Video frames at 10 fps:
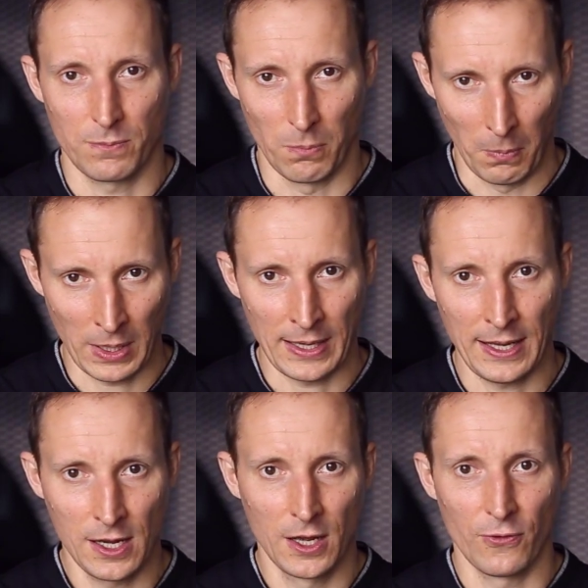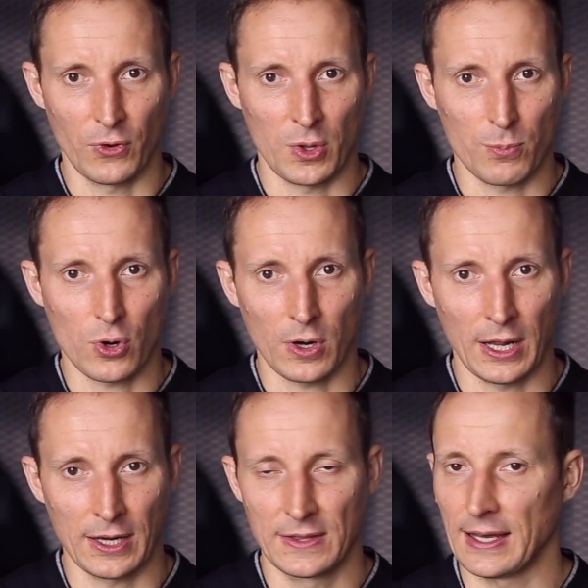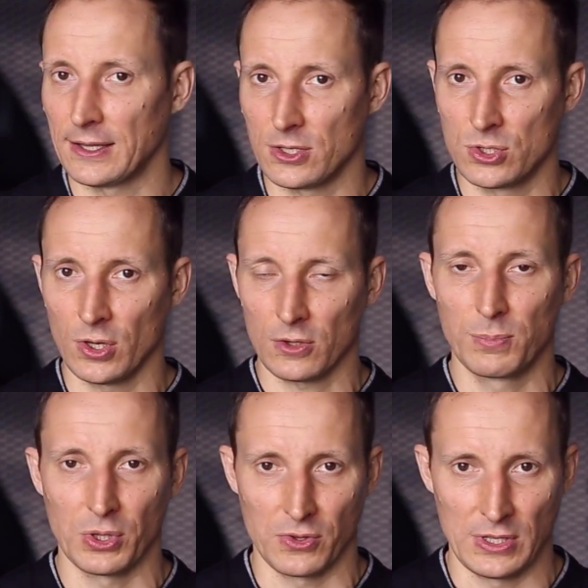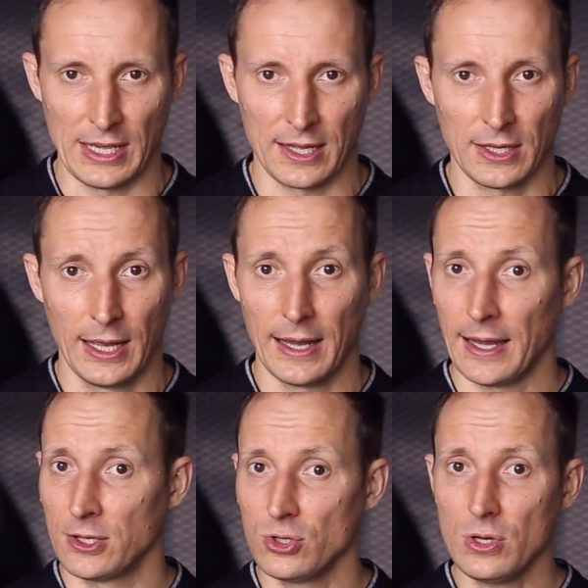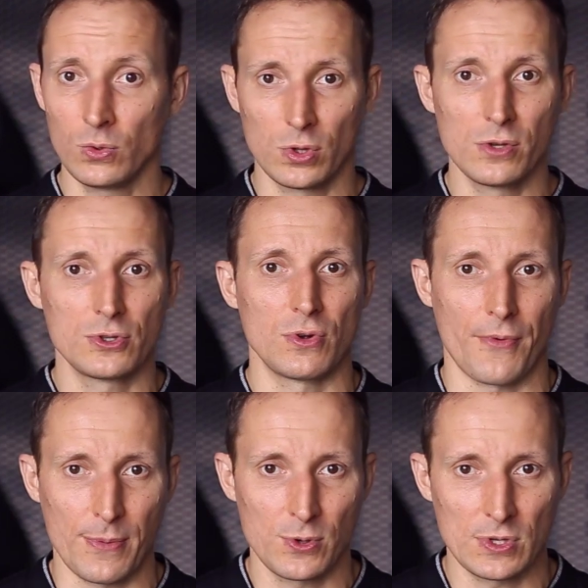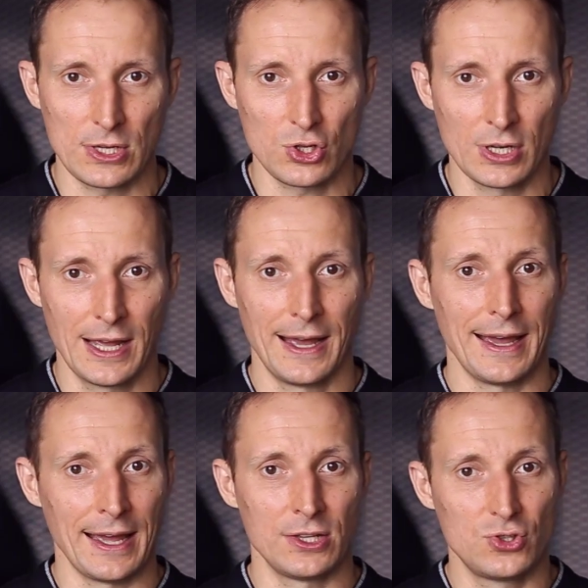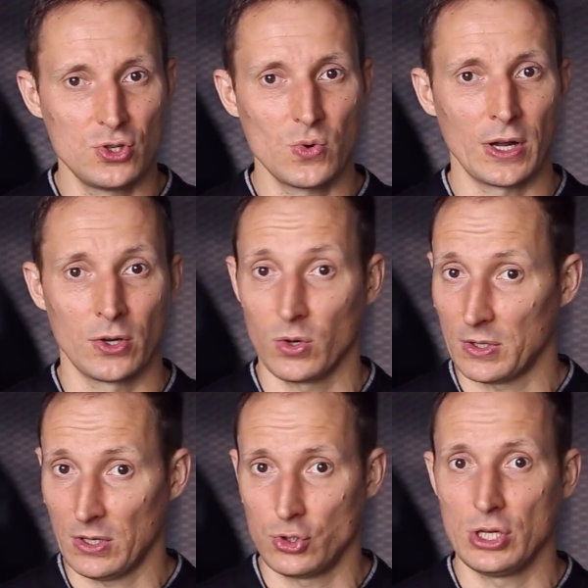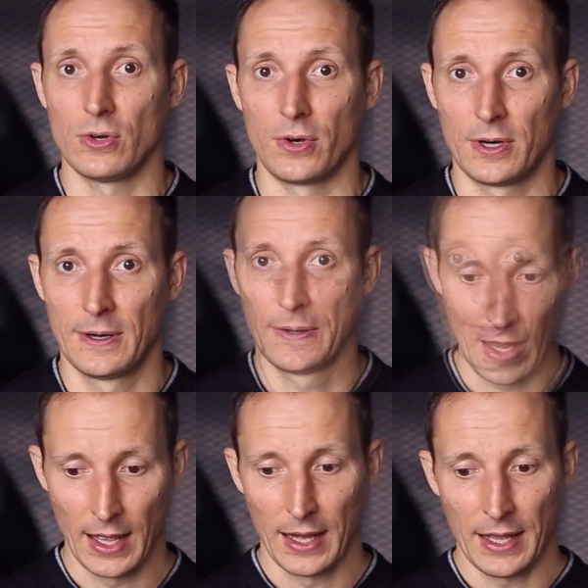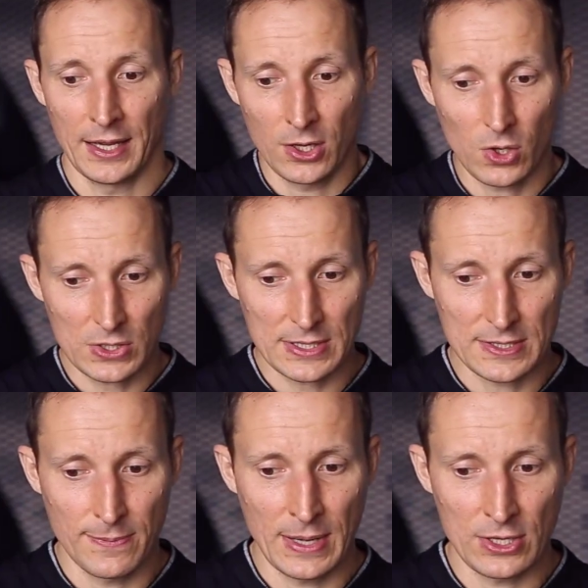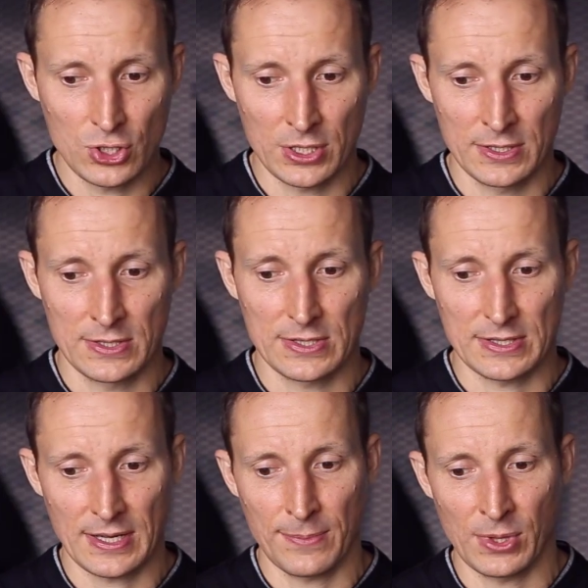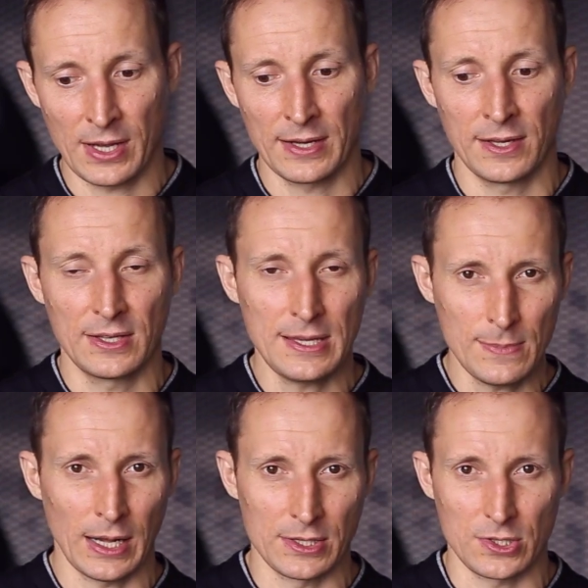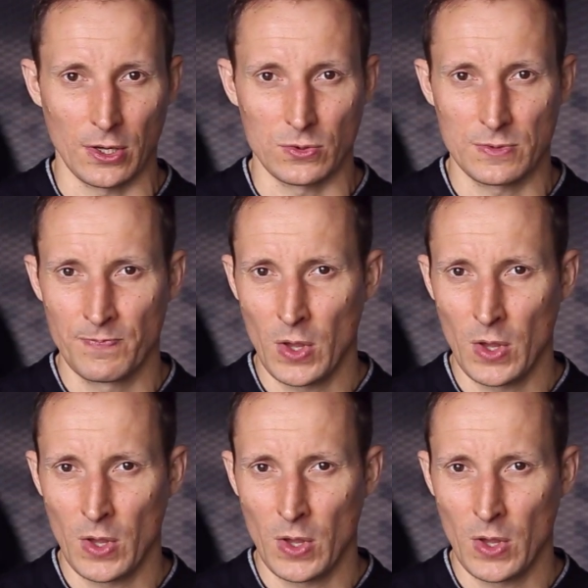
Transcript: money for the product that is not built yet, and you don't lose your reputation, and you are not a cheater. In cost estimations, timeline, and key milestones,